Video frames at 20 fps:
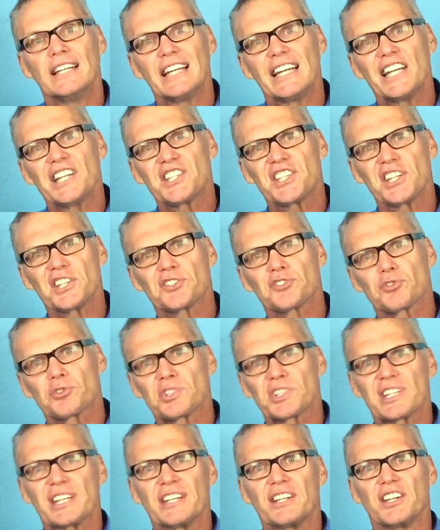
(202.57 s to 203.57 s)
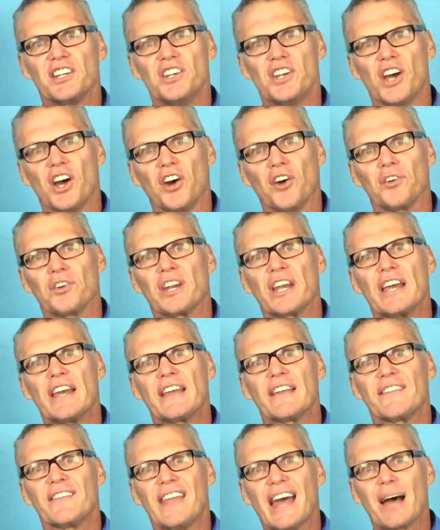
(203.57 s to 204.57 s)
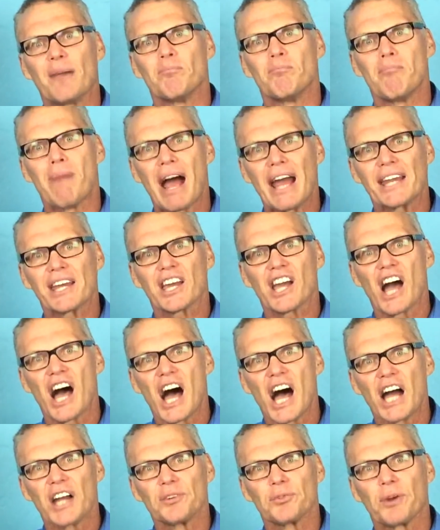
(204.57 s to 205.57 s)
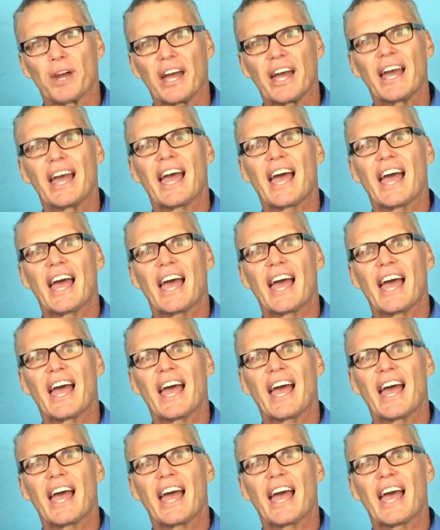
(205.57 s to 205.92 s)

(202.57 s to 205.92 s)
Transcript: It's interesting to note that mitochondria